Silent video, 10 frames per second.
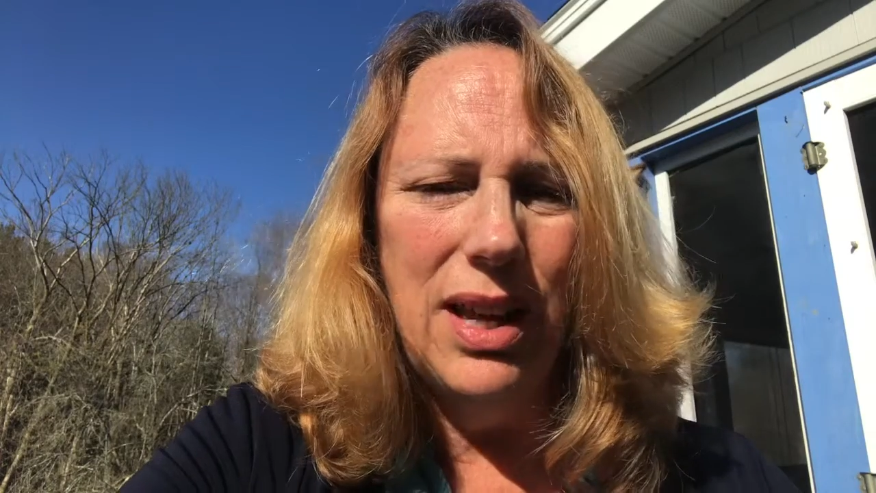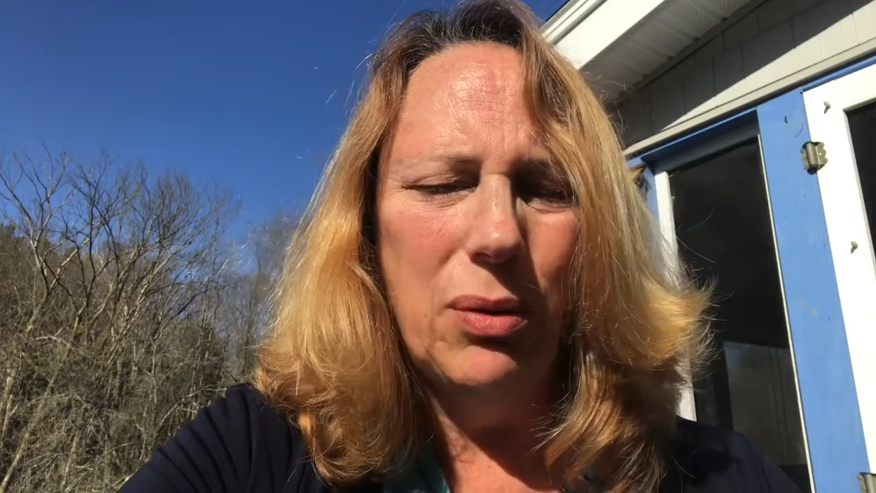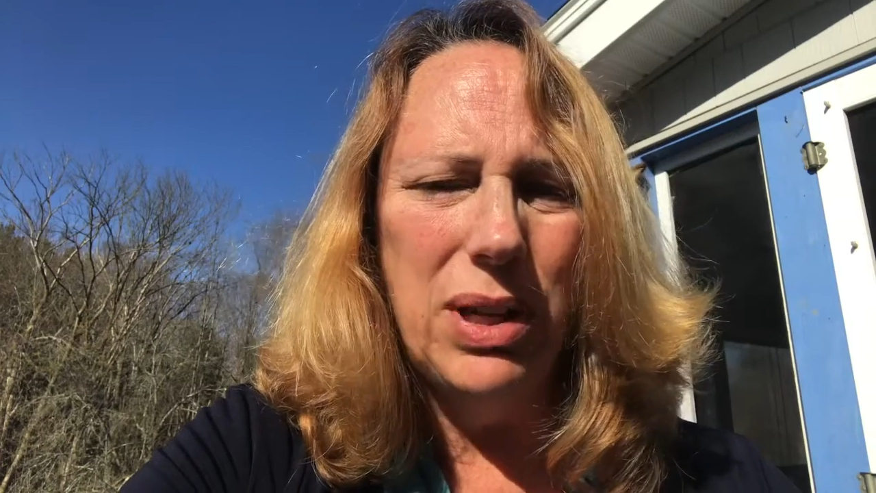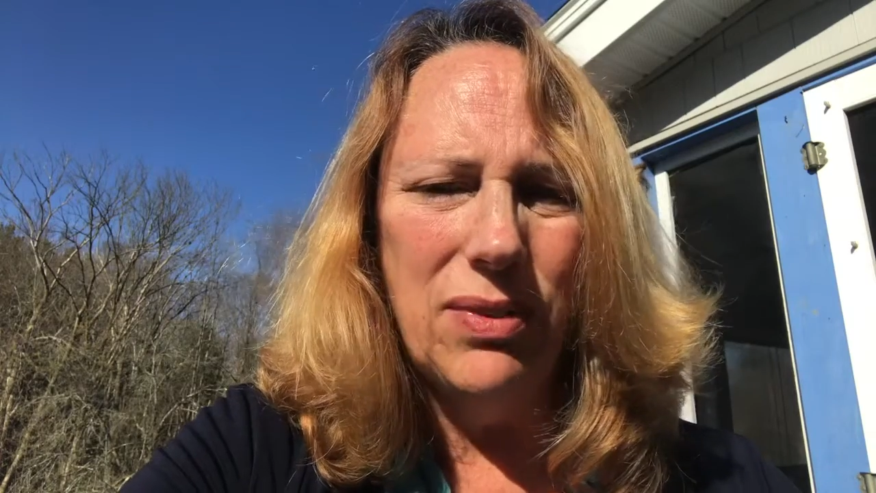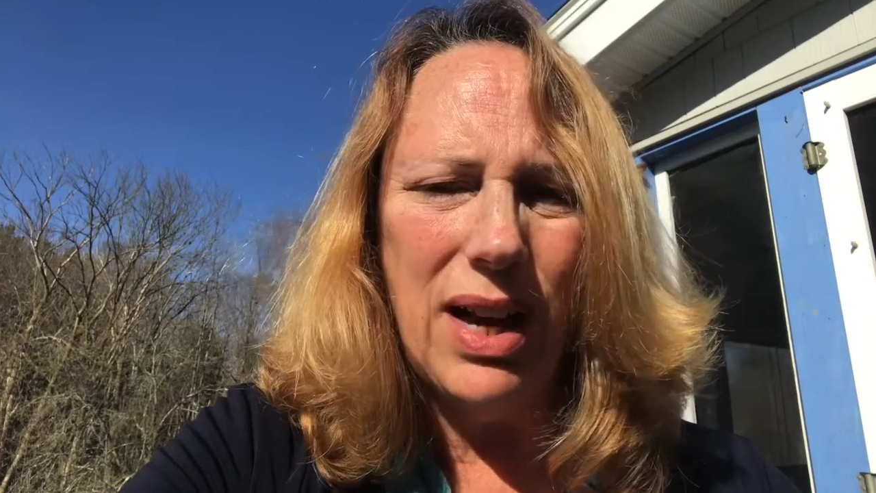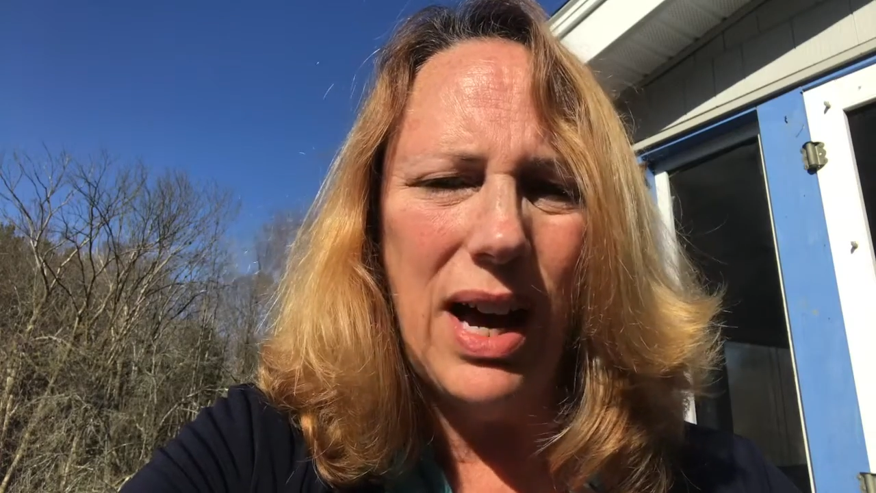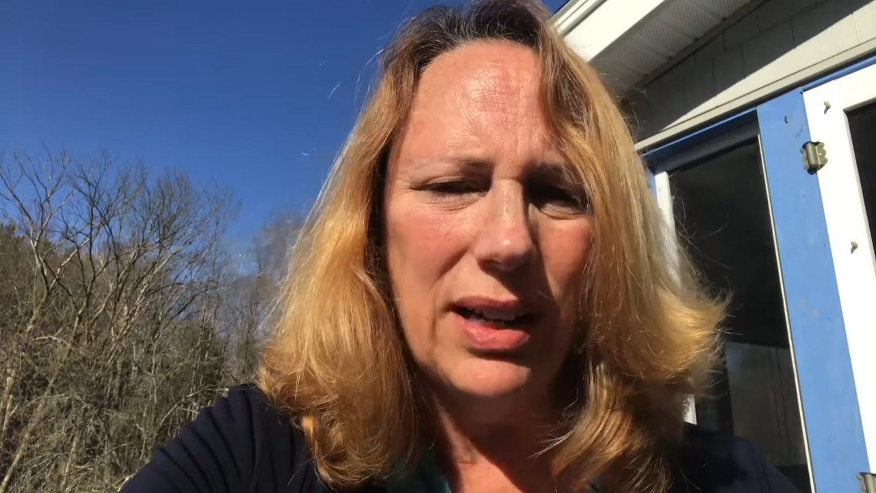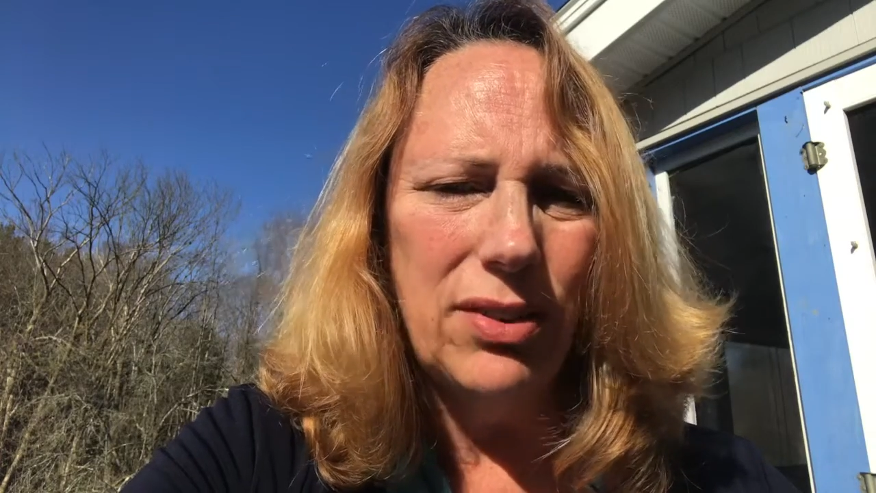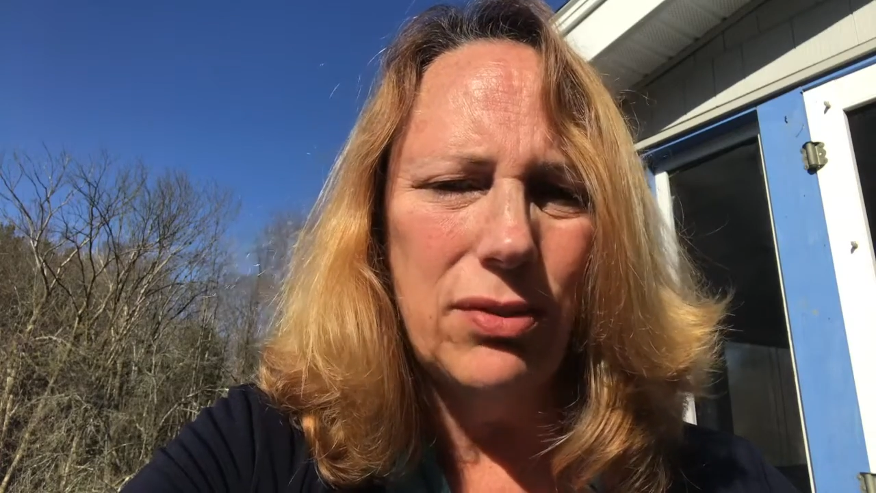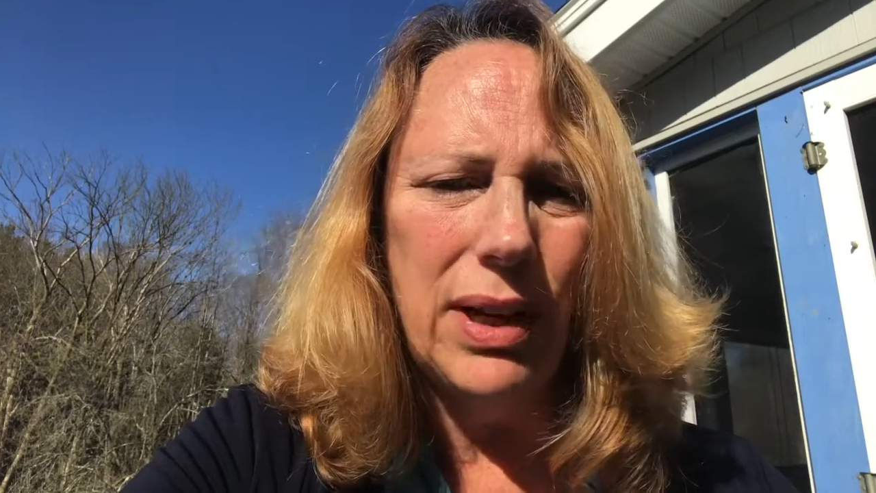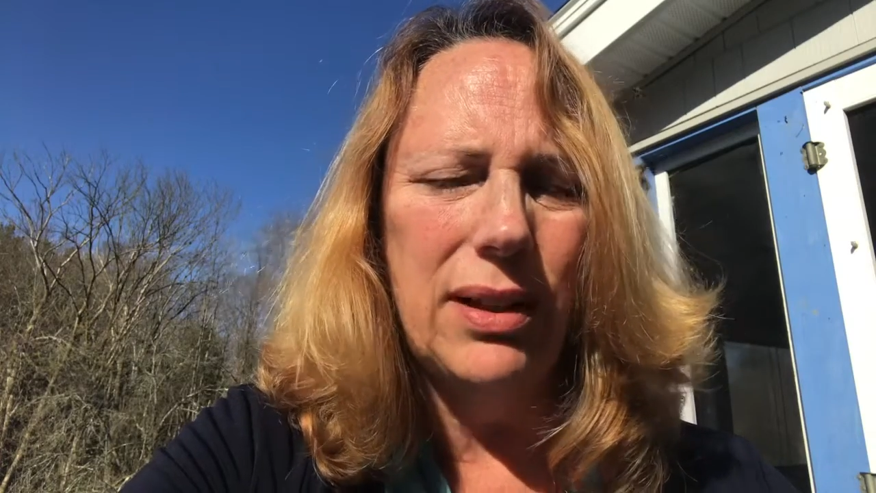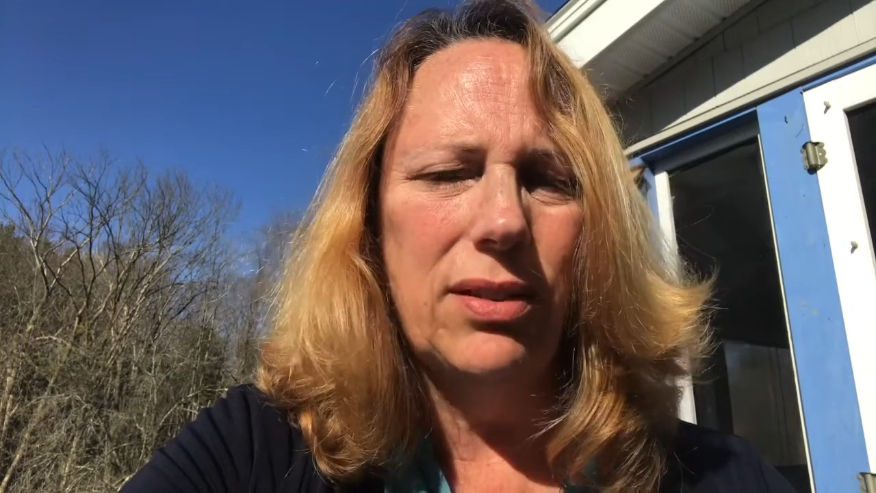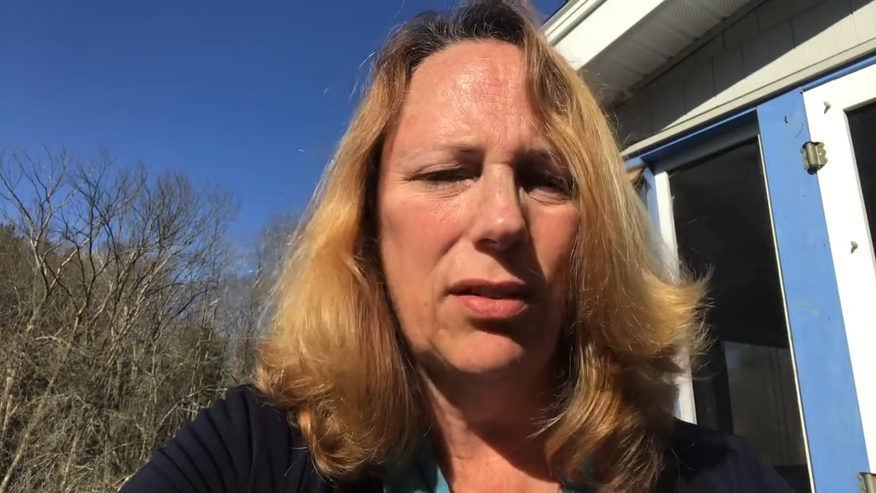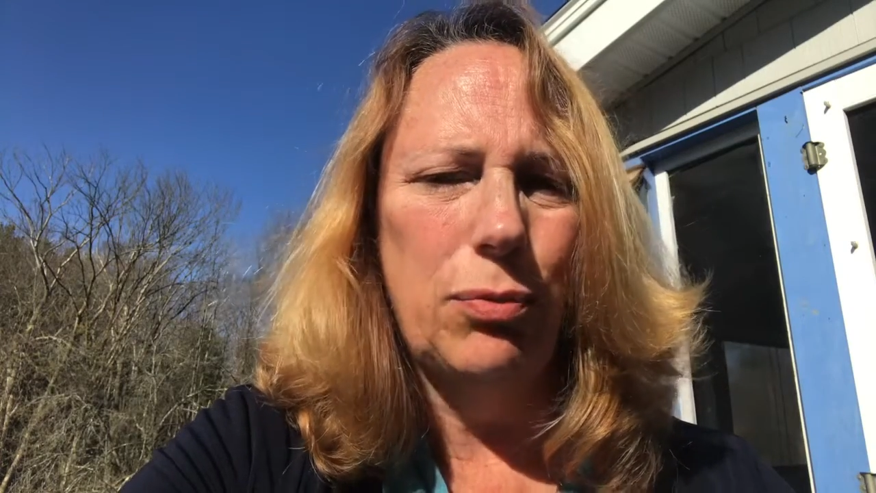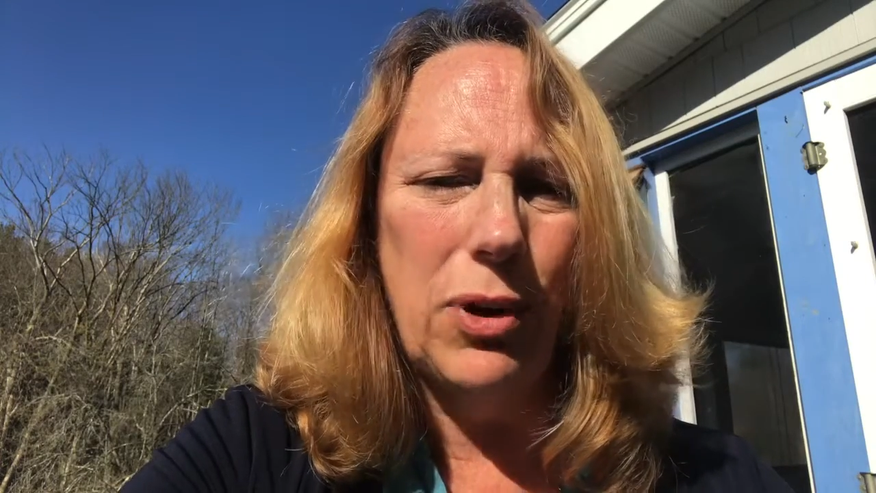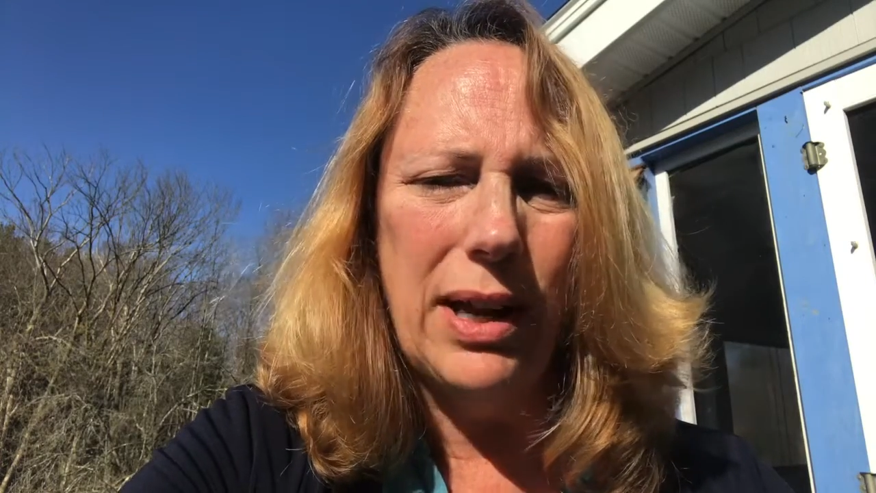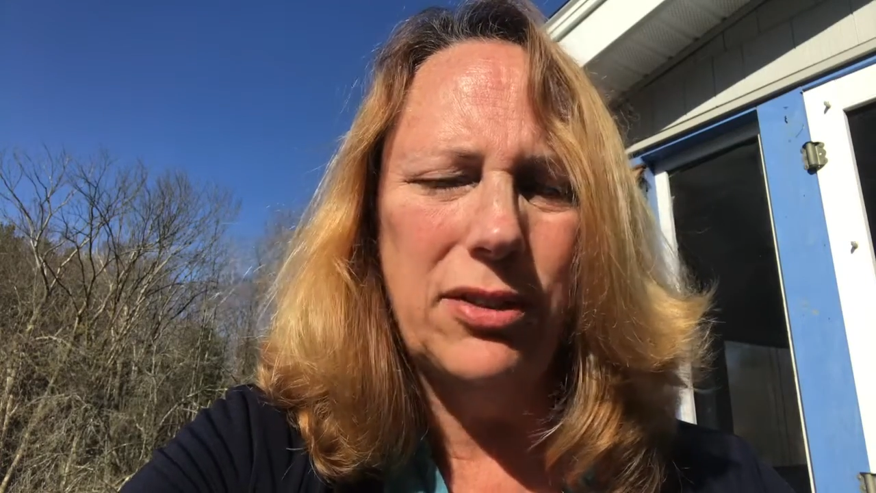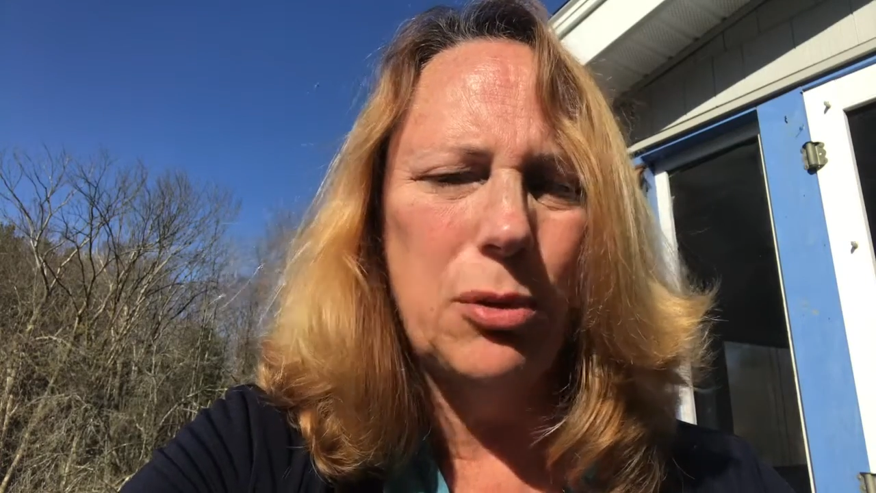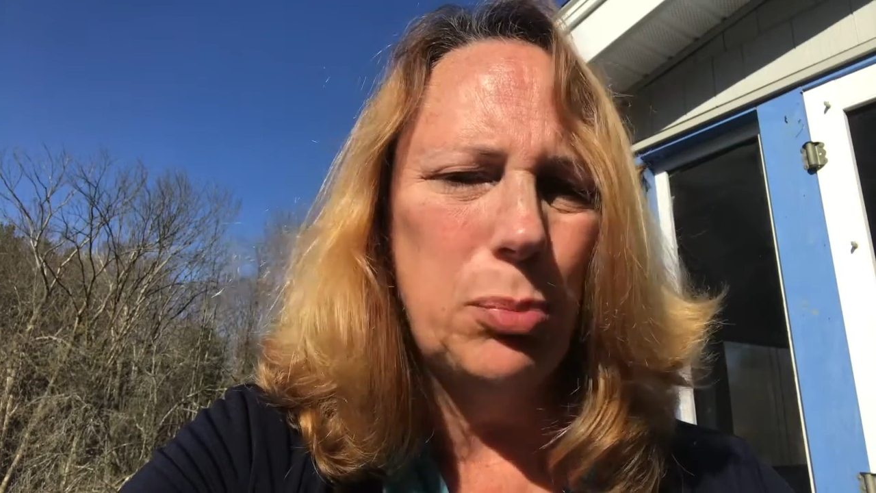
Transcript: and we have the highest rates of breast,